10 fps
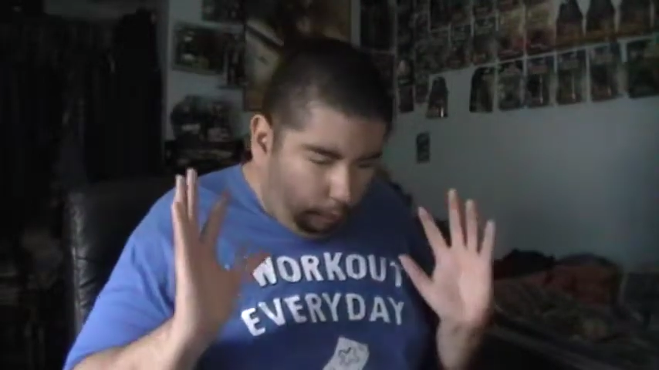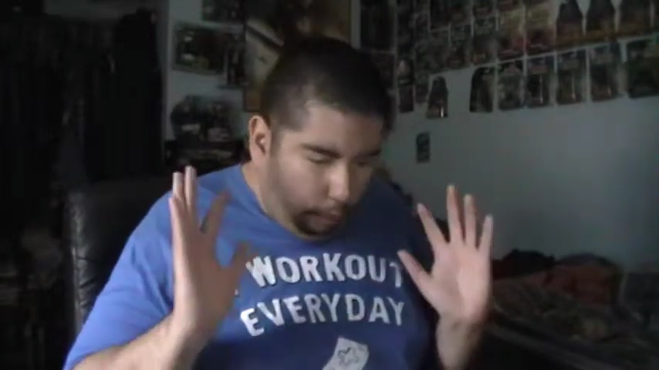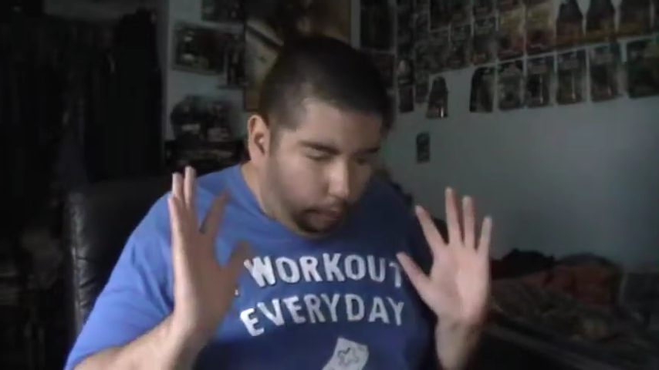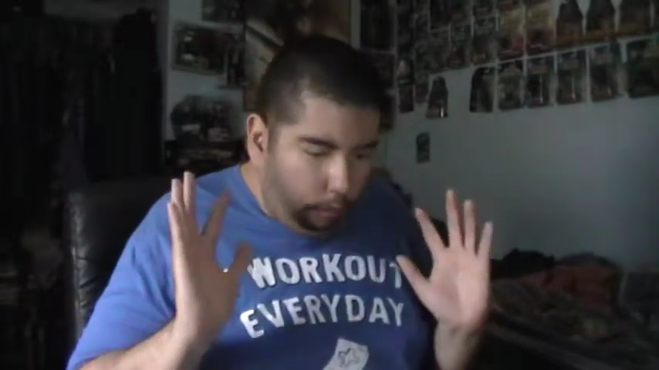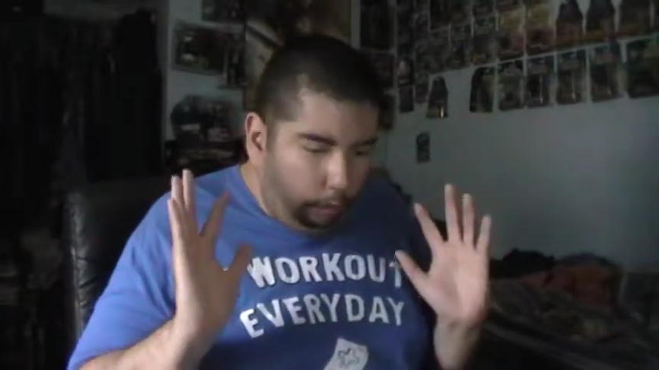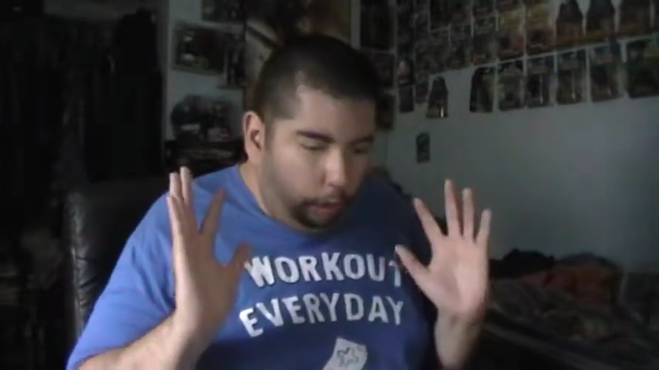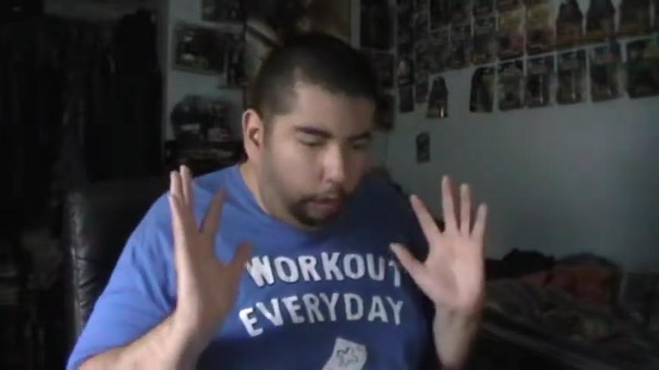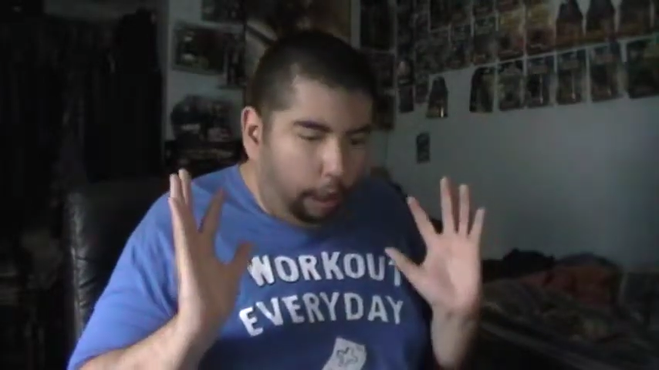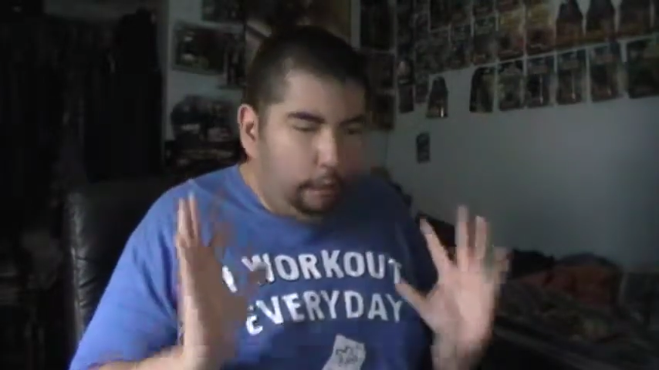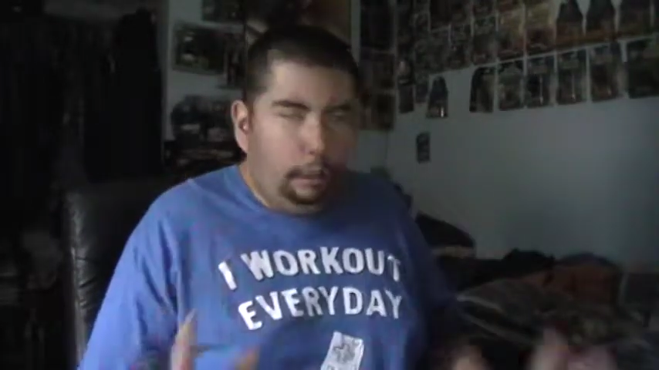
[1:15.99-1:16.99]
And you know
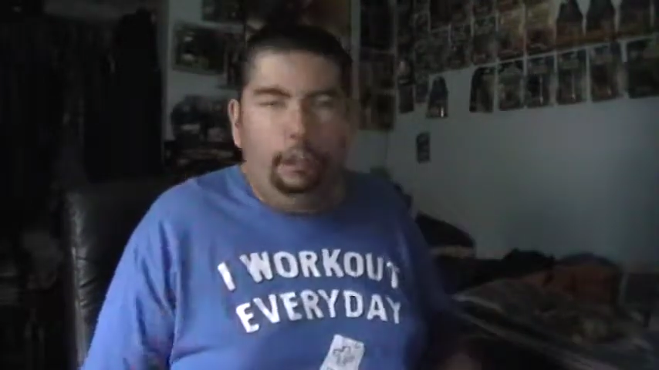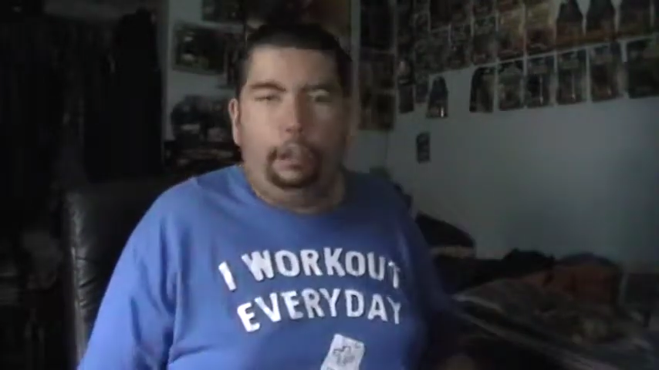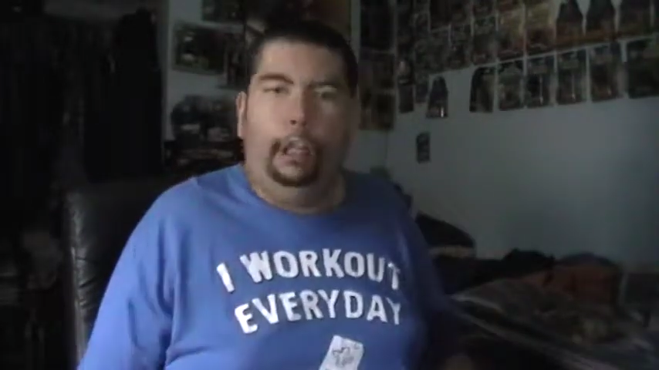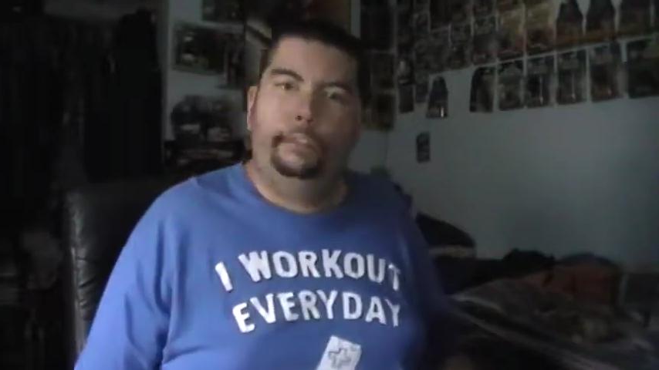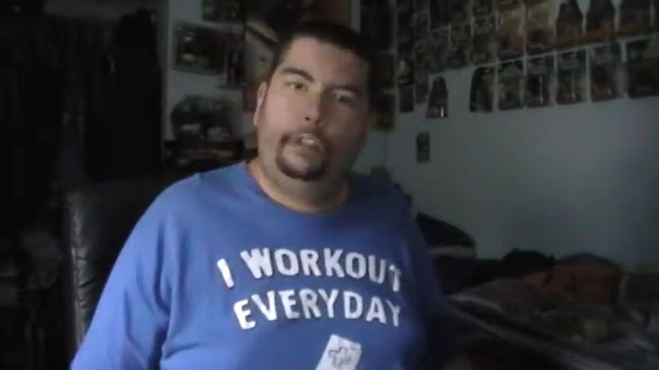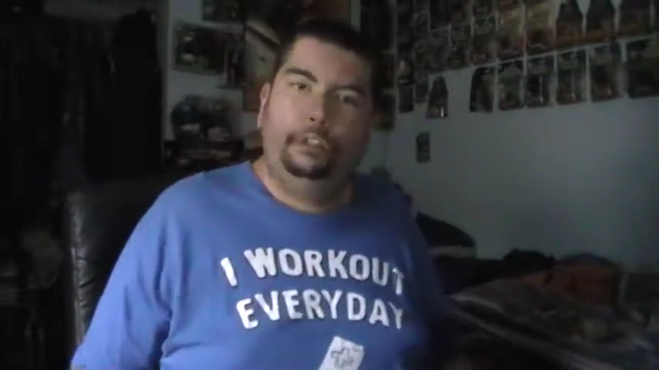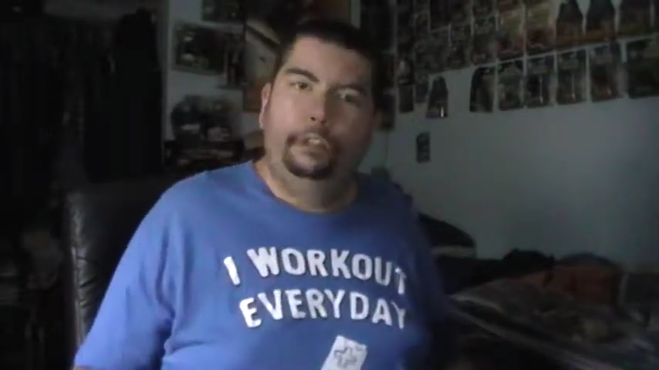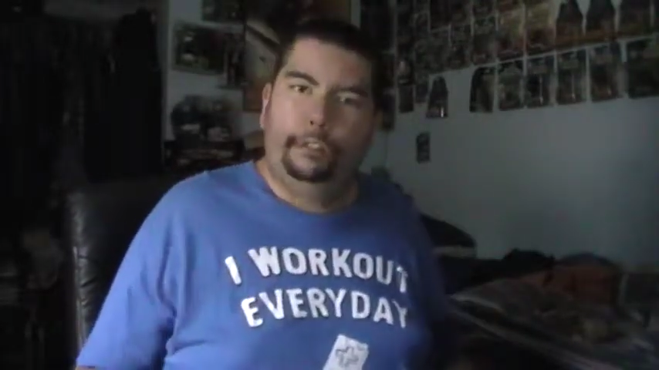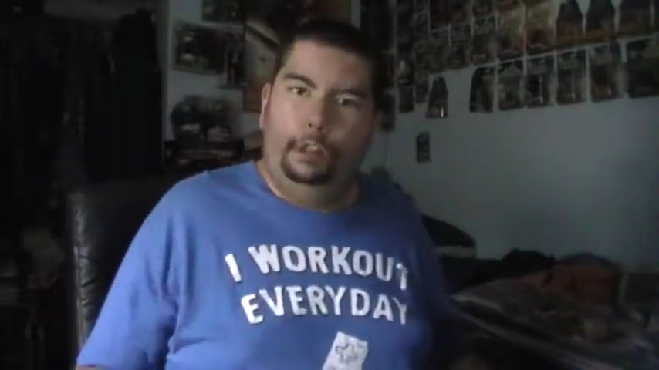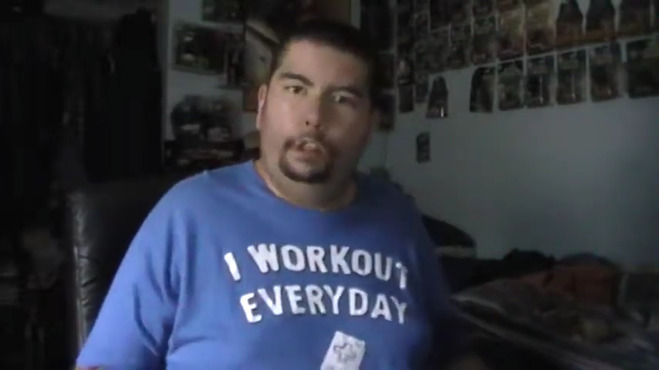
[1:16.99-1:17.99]
what? I know a lot of
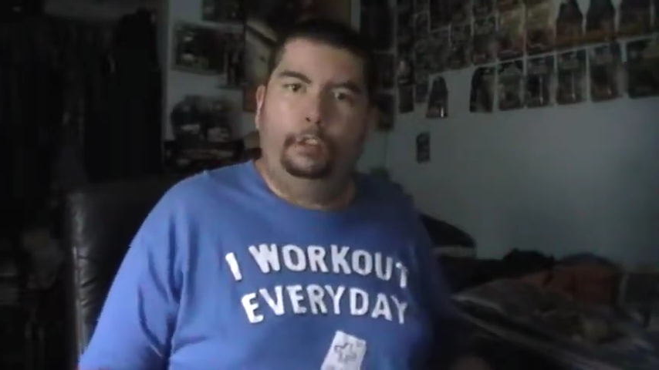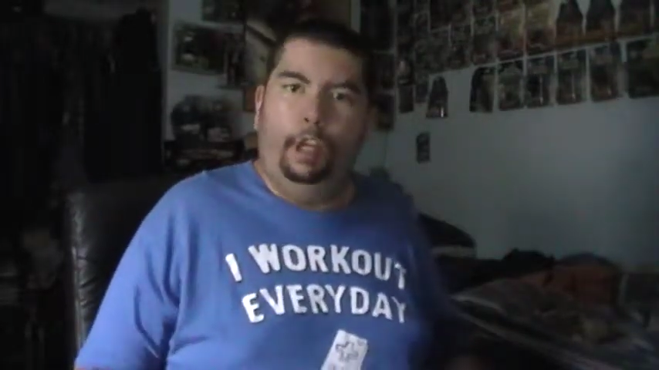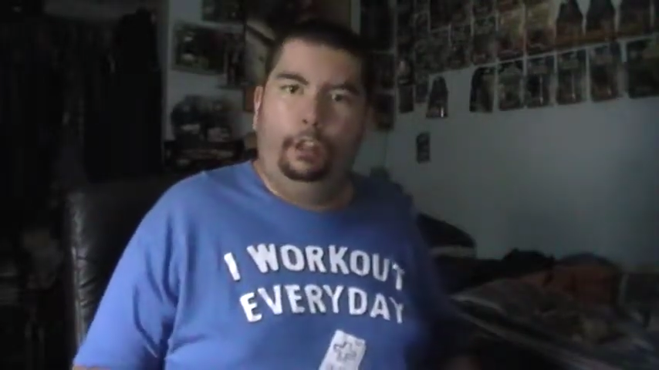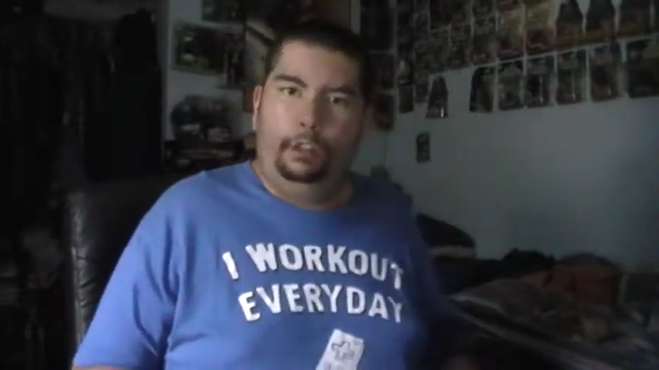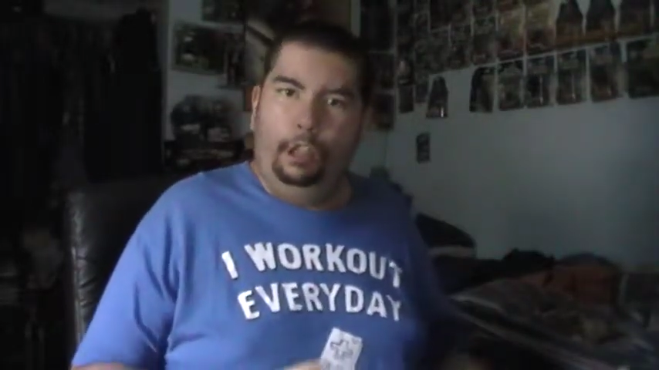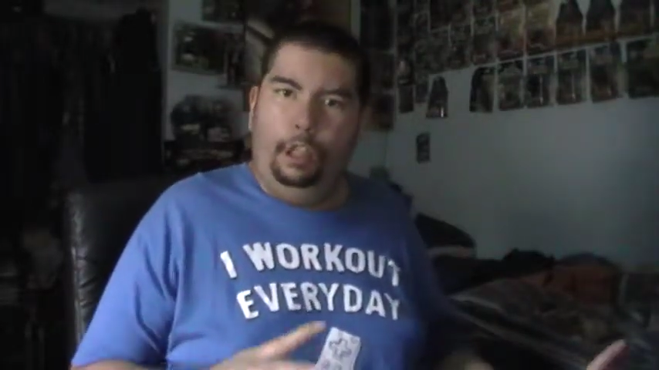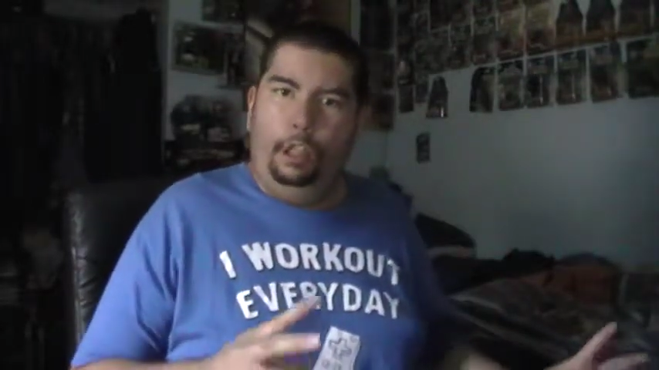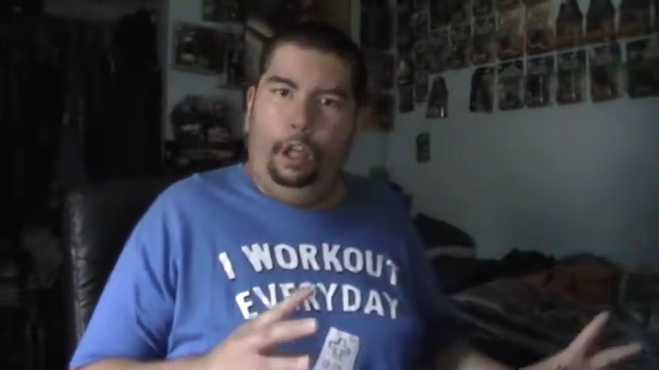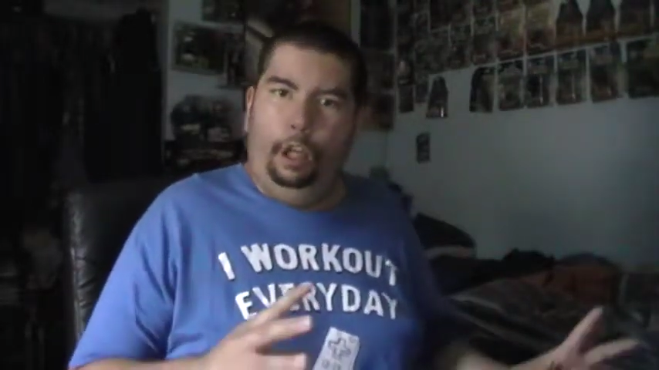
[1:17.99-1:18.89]
people bitch about the,